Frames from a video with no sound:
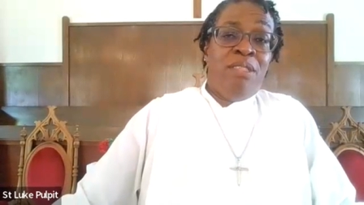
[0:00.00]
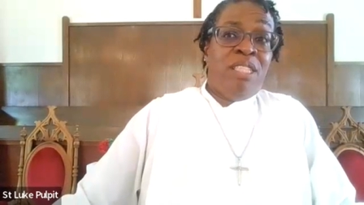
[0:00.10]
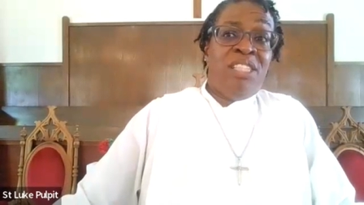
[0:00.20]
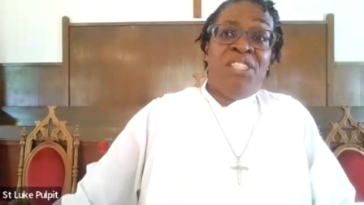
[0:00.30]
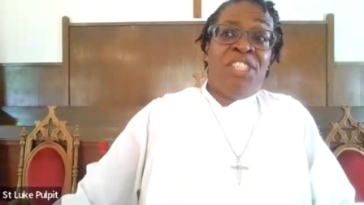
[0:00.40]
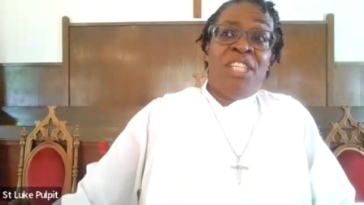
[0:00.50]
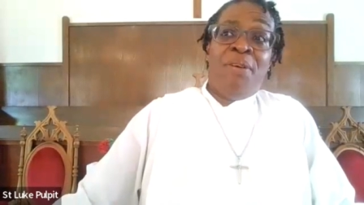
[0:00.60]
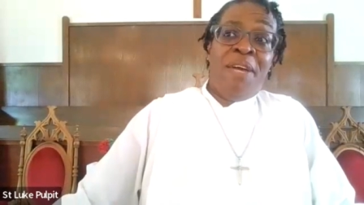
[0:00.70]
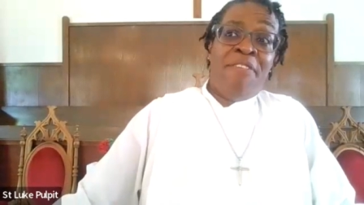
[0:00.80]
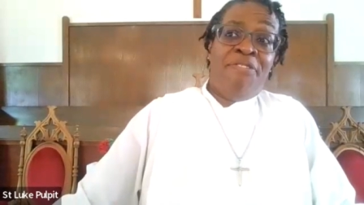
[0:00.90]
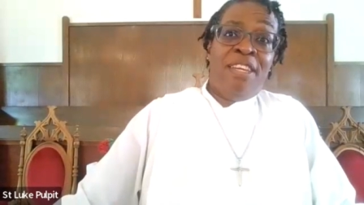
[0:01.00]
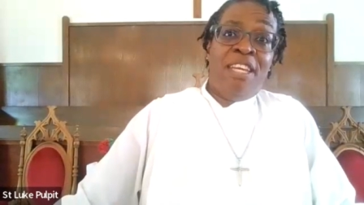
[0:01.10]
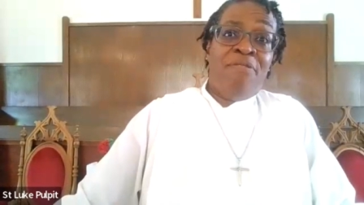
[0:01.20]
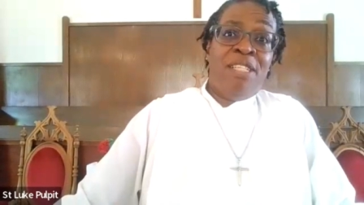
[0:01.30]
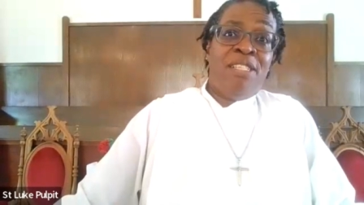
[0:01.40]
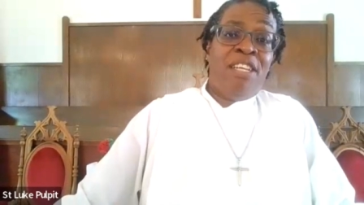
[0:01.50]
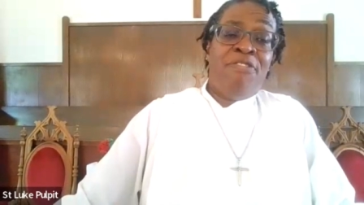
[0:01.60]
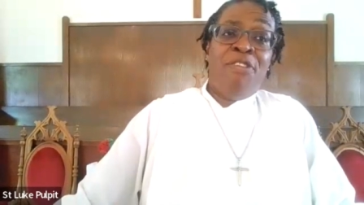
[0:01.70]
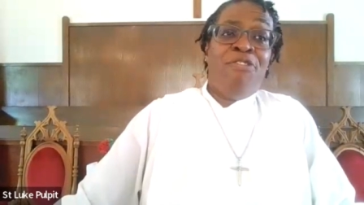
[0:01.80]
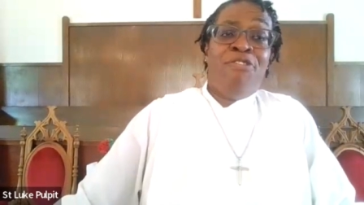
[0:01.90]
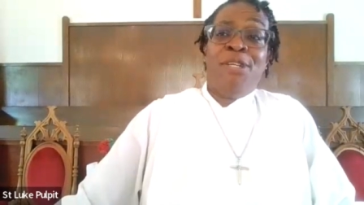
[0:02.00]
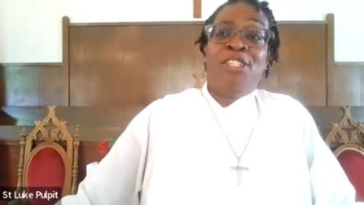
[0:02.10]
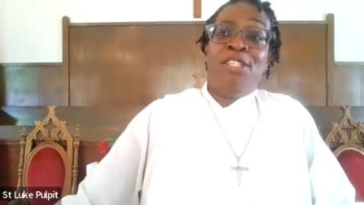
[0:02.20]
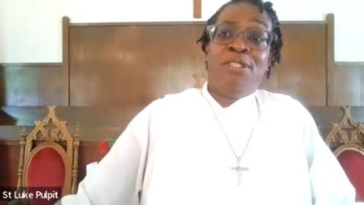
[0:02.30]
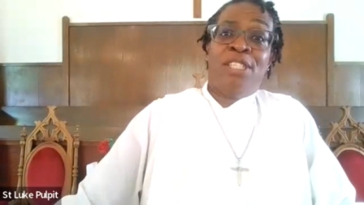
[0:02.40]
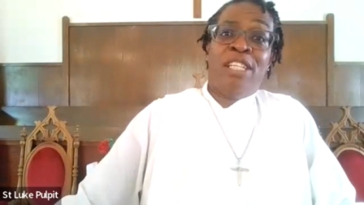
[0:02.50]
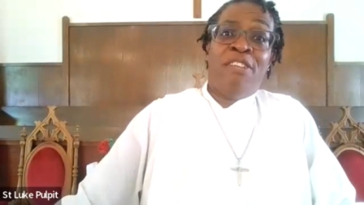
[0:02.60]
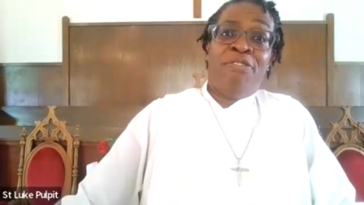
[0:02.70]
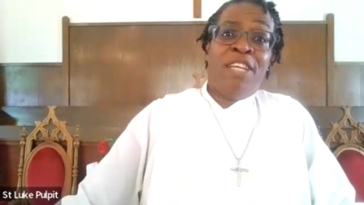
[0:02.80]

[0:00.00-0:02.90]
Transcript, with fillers: Because it's showing forgiveness if you force yourself